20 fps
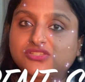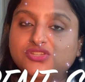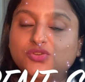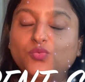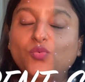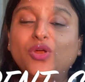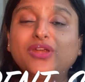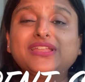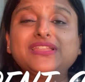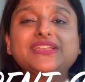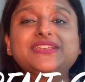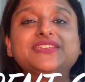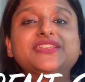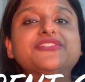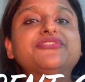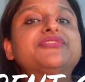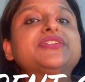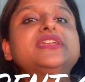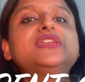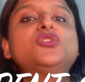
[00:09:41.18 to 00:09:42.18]
What are the
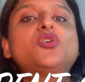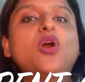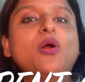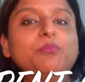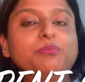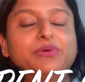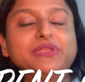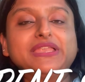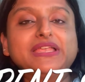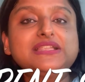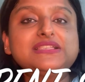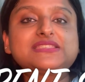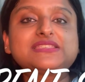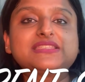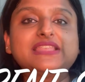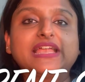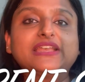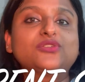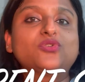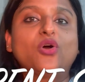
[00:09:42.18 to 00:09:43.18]
different components
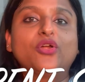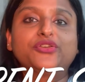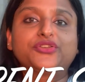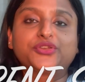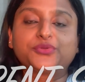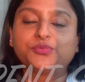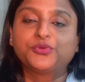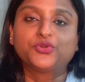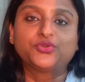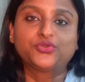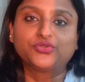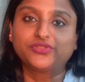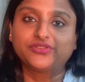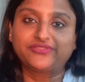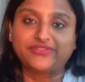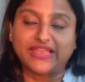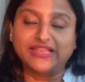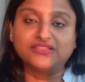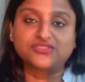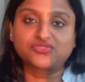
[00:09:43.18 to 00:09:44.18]
that contribute to the
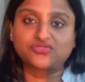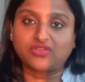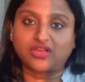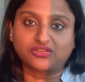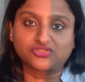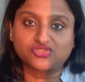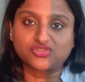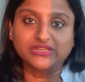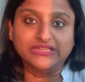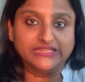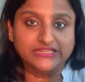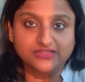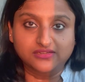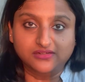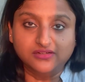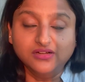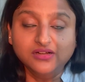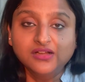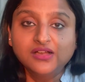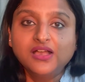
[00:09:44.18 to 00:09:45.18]
rent structure
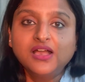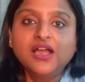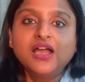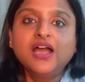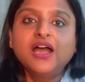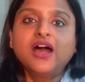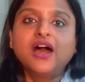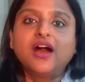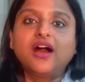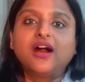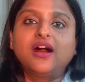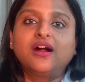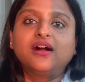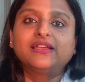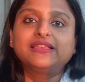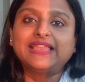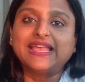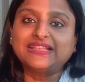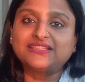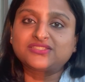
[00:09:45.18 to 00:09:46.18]
here?
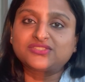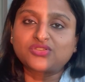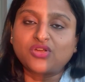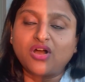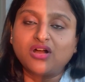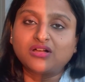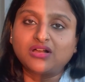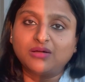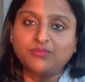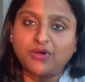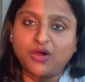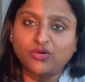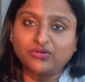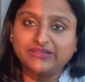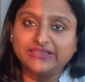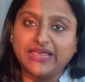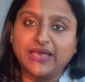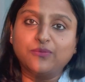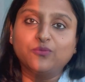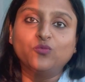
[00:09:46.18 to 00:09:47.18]
Let's talk
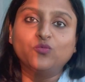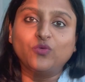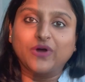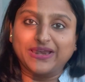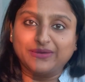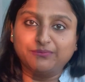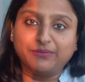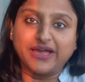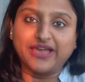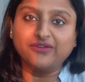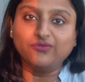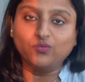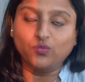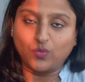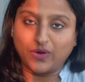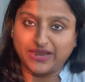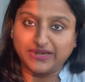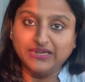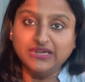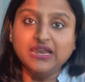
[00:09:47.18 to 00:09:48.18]
about them one by
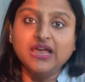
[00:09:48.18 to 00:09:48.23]
one.